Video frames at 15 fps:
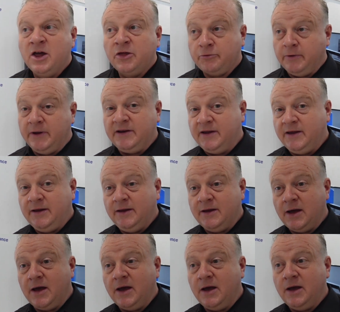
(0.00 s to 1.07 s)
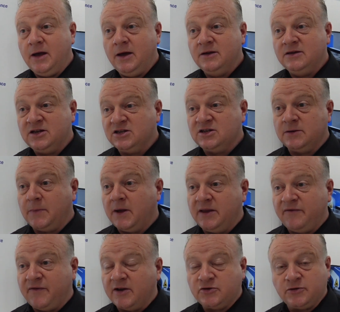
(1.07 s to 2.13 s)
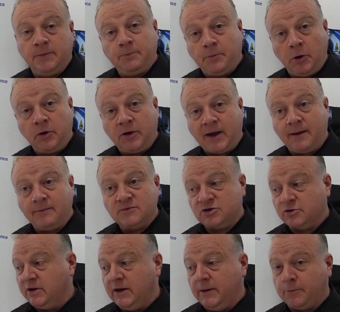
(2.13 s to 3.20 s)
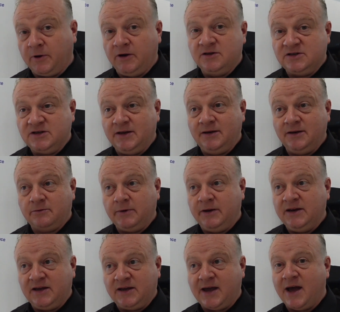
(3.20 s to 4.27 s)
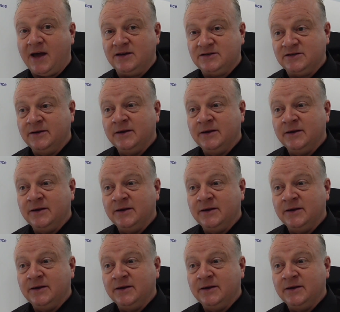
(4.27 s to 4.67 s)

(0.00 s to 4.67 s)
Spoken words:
3D digital manufacturing boot camps, 3D printing, 3D CAD,